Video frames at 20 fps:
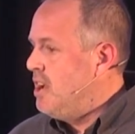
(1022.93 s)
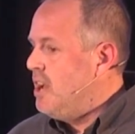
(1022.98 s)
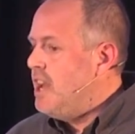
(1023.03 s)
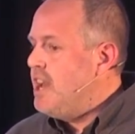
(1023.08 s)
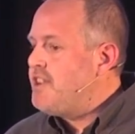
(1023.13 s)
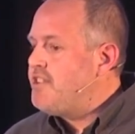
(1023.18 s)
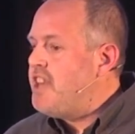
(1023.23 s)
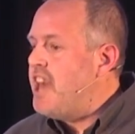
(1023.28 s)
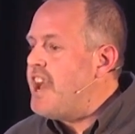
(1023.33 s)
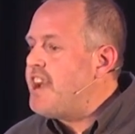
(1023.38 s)

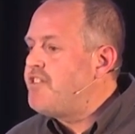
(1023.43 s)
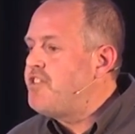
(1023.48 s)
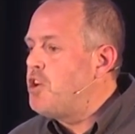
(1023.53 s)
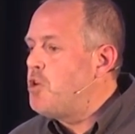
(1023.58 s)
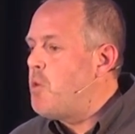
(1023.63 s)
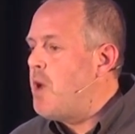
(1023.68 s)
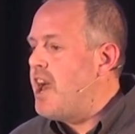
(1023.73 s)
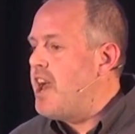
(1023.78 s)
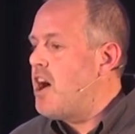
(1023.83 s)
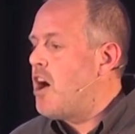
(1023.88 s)
It takes
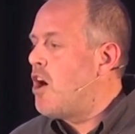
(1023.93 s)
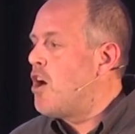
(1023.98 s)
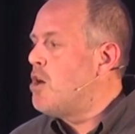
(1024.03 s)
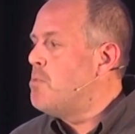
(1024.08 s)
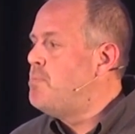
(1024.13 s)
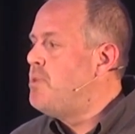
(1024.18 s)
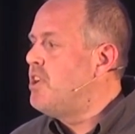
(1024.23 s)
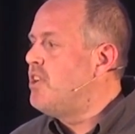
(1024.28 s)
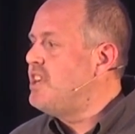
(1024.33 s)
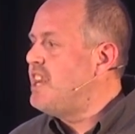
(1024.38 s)
away our
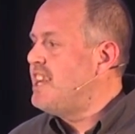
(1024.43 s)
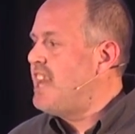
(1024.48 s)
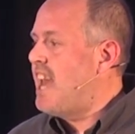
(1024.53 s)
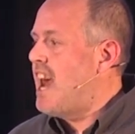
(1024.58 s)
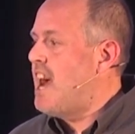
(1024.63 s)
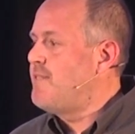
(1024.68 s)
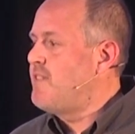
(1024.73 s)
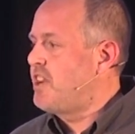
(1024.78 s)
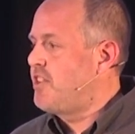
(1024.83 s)
ability to have